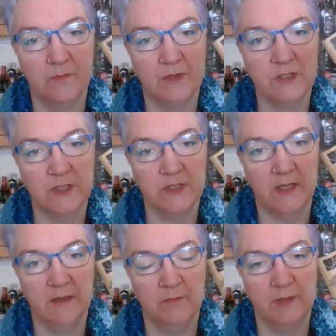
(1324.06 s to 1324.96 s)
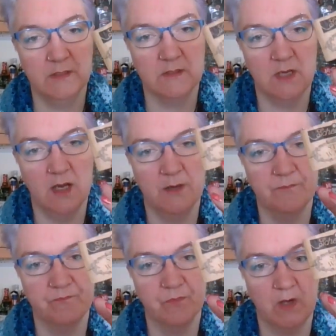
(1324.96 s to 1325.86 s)
not a British yarn either.
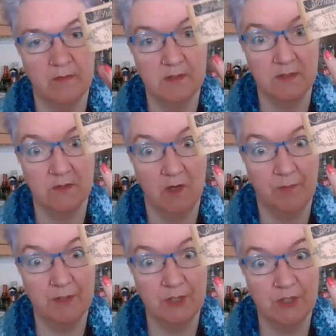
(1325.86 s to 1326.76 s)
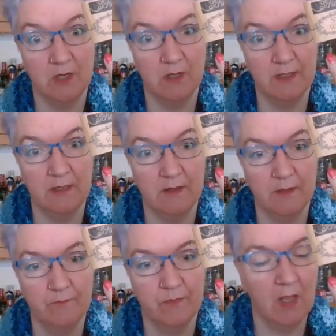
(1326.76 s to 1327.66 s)

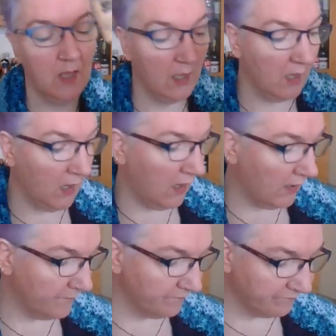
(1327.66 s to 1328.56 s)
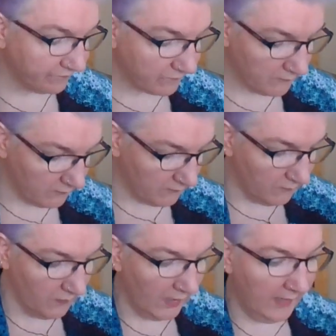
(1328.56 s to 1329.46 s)
And here it is.
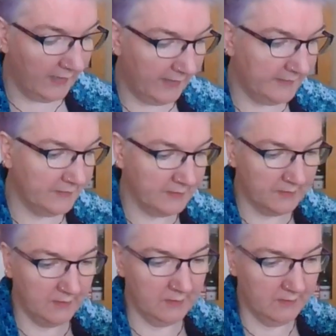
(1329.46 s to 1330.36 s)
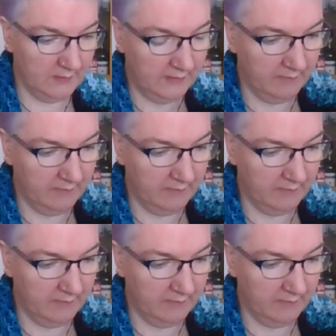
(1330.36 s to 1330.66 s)
Oh my giddy aunt.